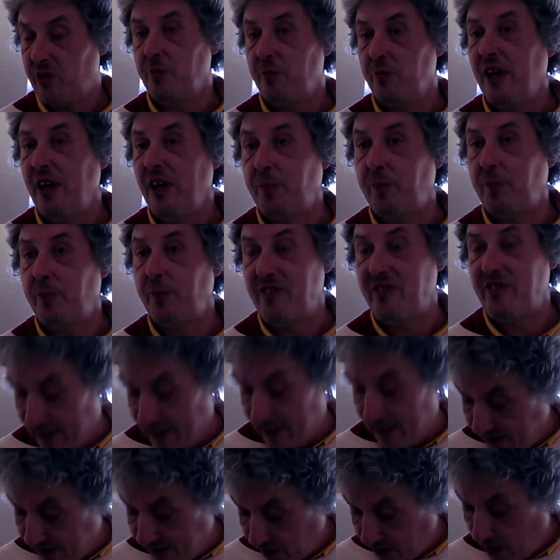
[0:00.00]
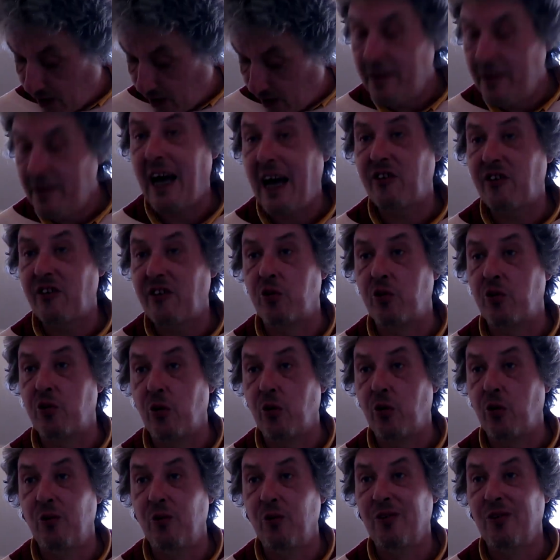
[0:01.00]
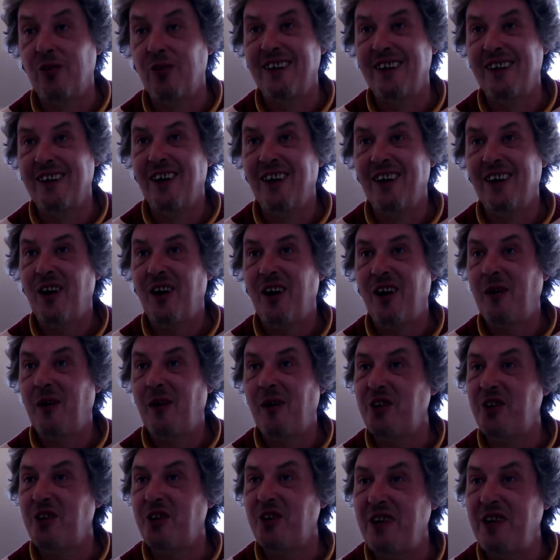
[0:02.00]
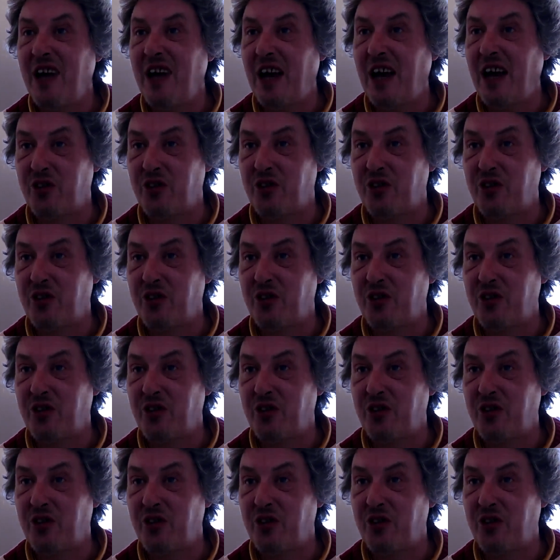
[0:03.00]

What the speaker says: I'm too natural to fit into the world, you know.